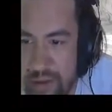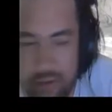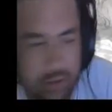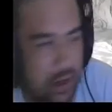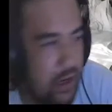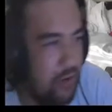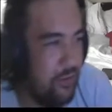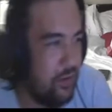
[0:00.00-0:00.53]
Let's
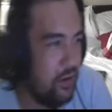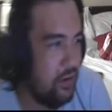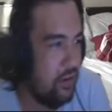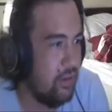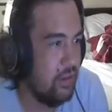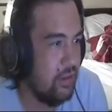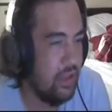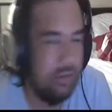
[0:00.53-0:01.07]
rain here
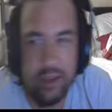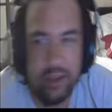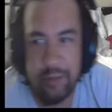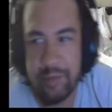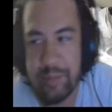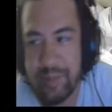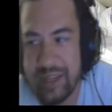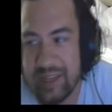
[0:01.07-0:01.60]
first, and then we'll hit up
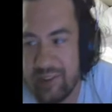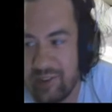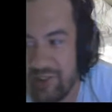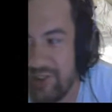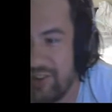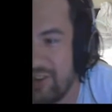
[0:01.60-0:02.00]
the beach.